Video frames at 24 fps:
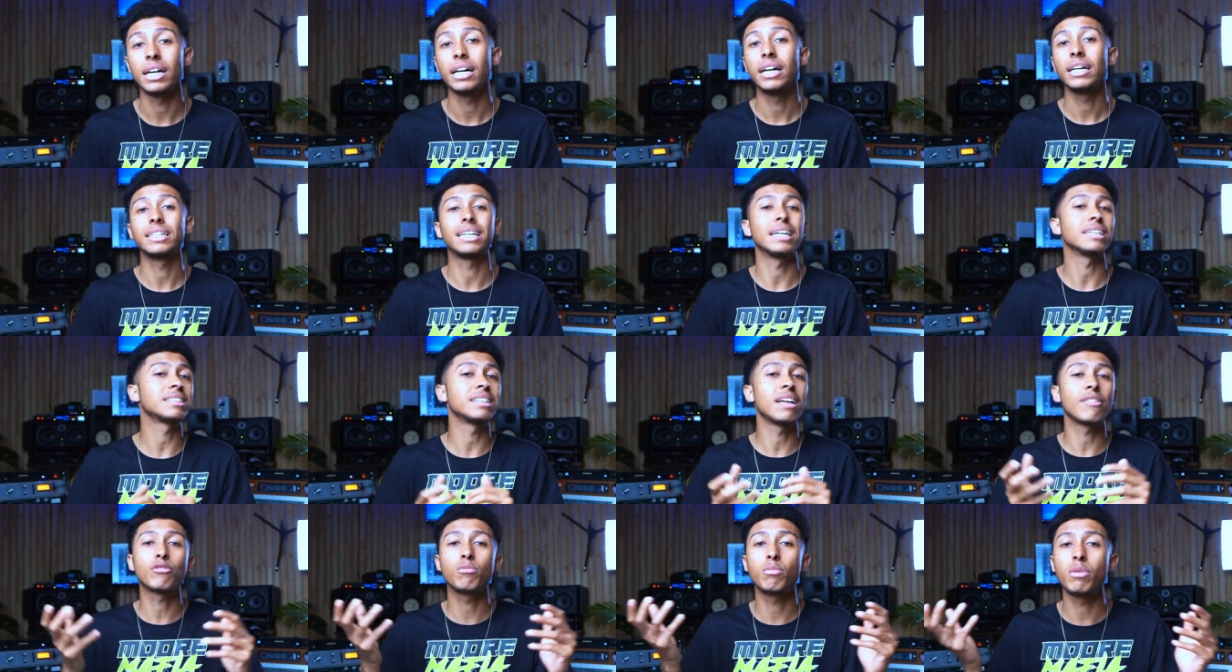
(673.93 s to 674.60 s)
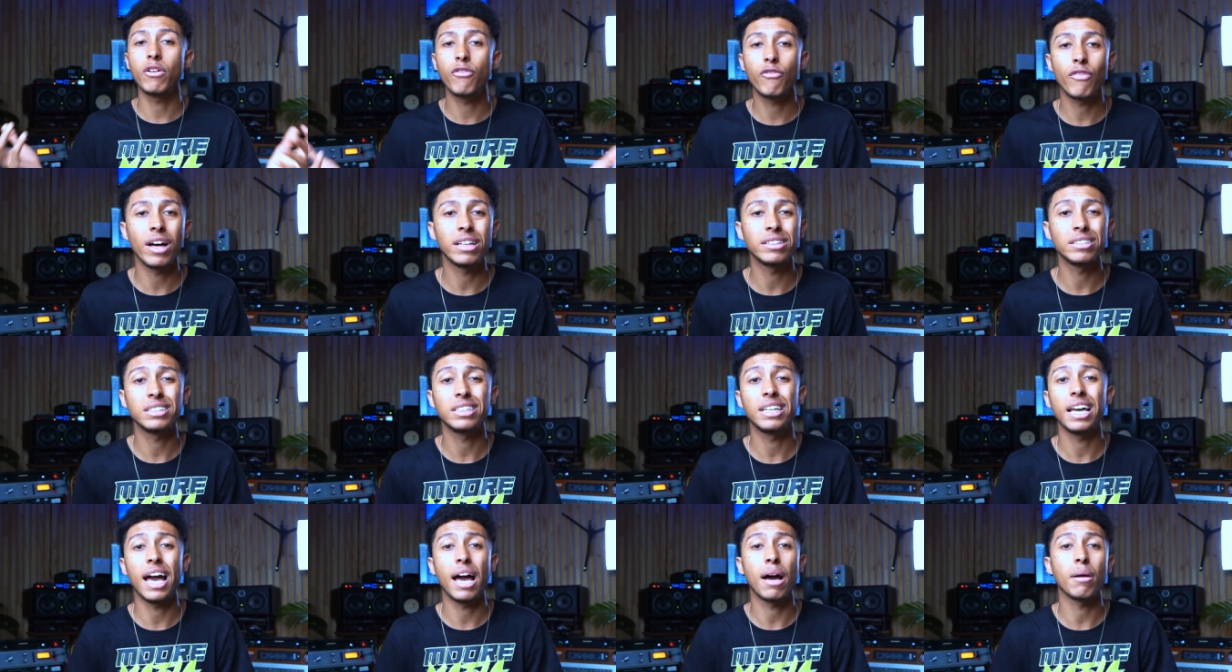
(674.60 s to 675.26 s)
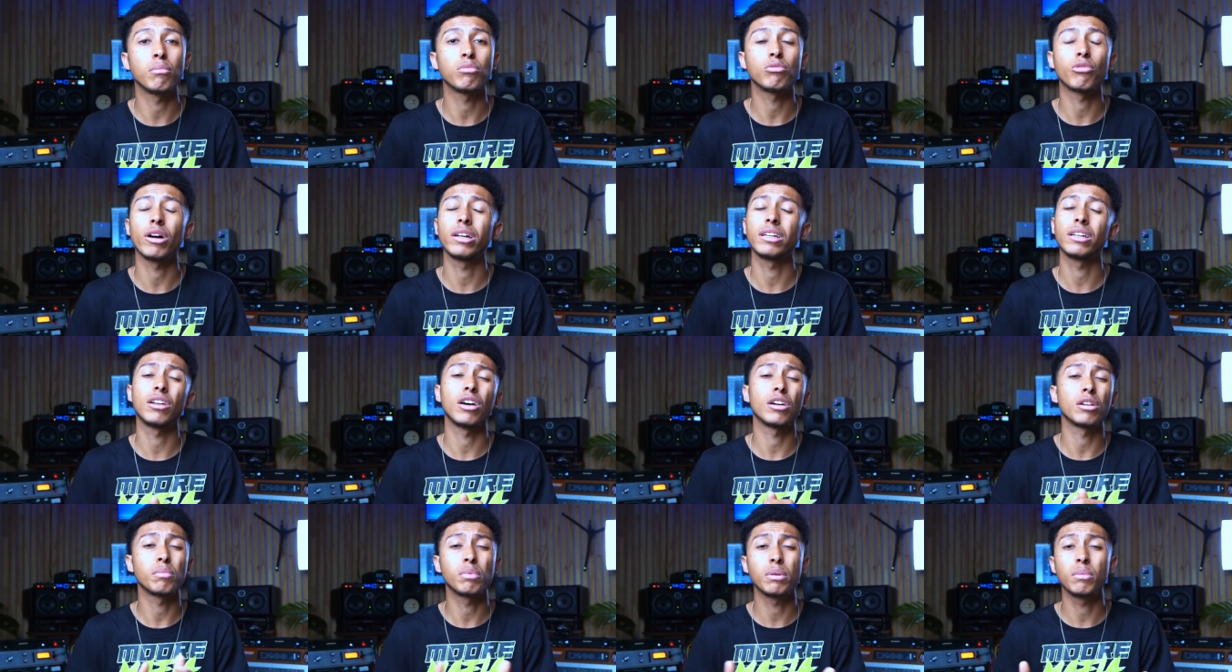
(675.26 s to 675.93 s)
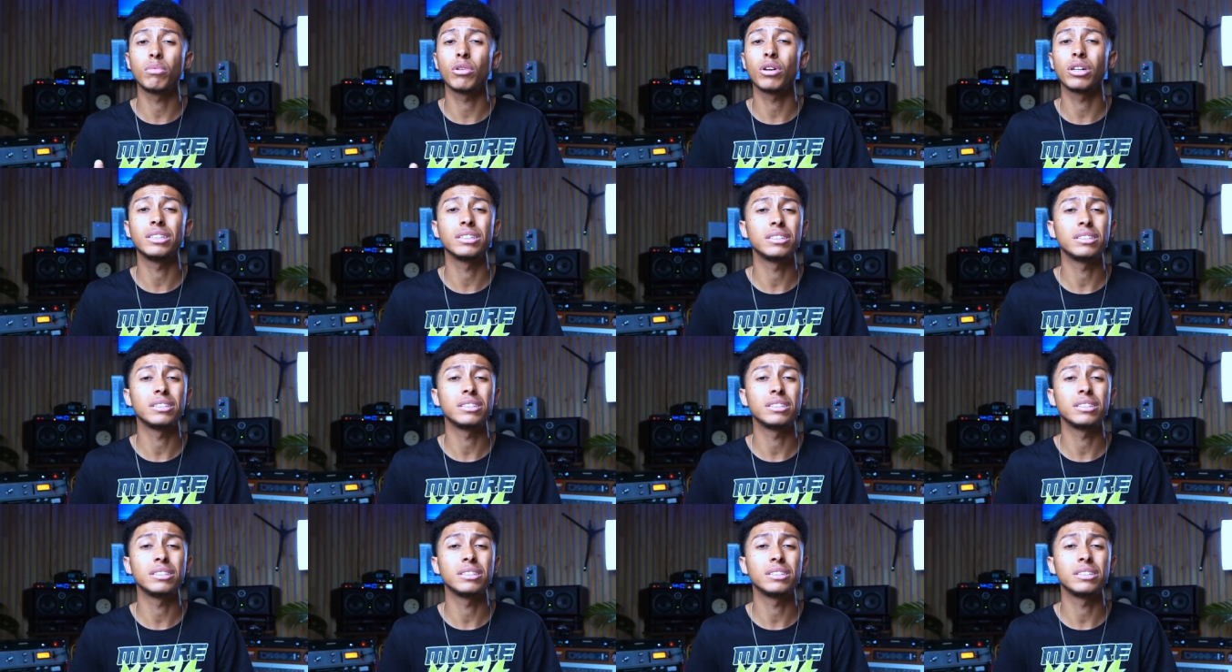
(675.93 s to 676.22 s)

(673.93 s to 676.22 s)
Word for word: It doesn't have to be a fancy amp, right? A lot of people are going